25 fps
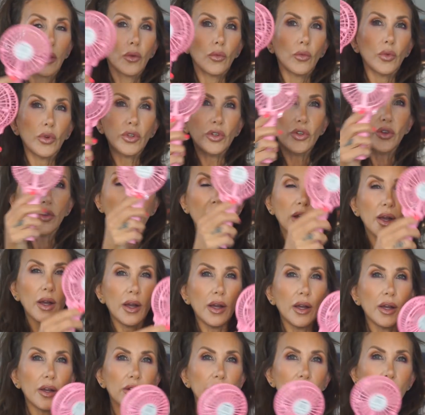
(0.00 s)
When you
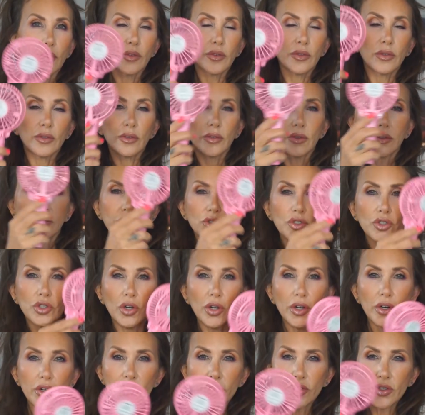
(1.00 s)
uh,
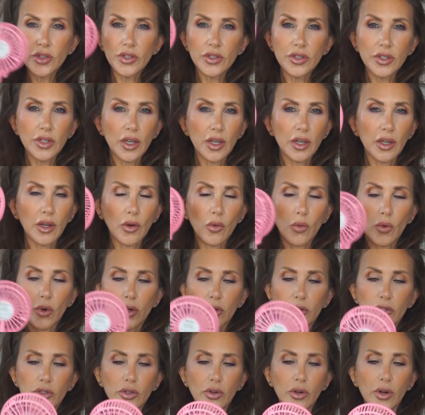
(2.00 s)
charge this thing, it
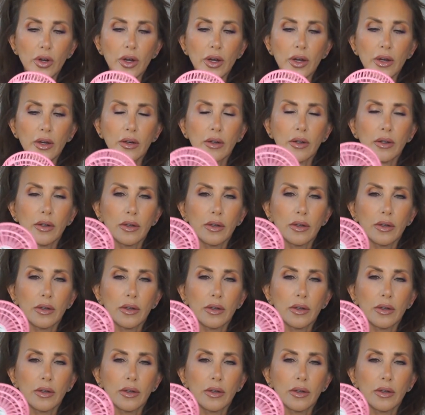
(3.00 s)
works great.